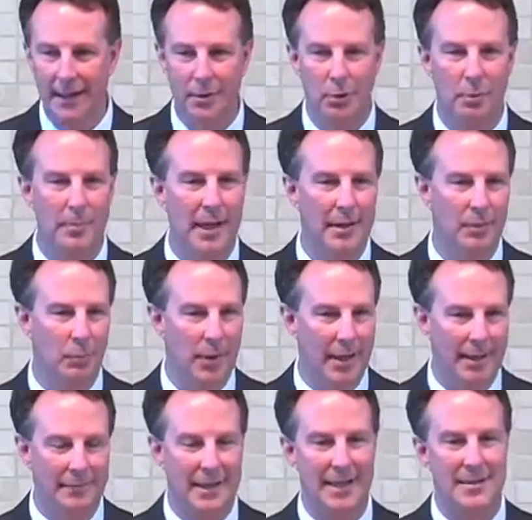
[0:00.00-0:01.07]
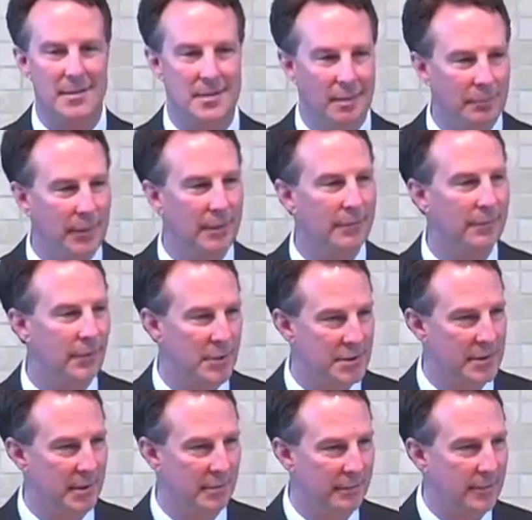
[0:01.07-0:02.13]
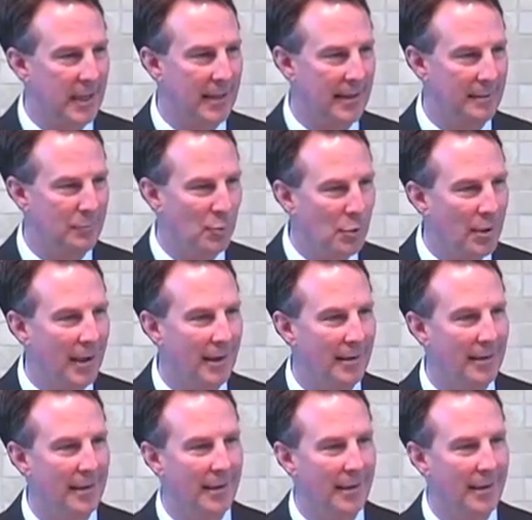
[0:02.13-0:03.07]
And oh, by the way, I've got something first thing Friday morning.